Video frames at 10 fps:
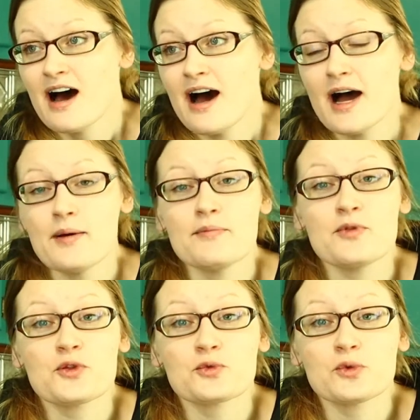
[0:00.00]
I'm
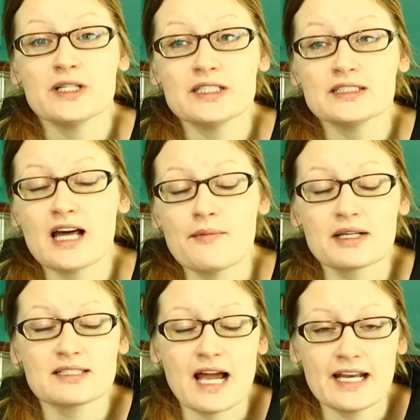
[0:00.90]
thrilled. I'm
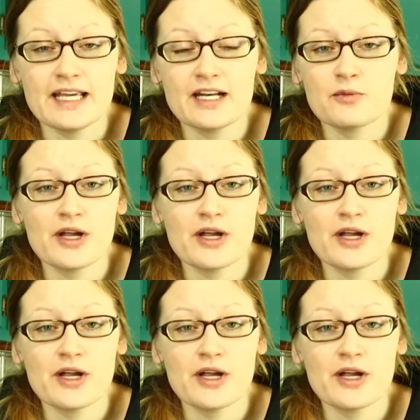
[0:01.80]
excited.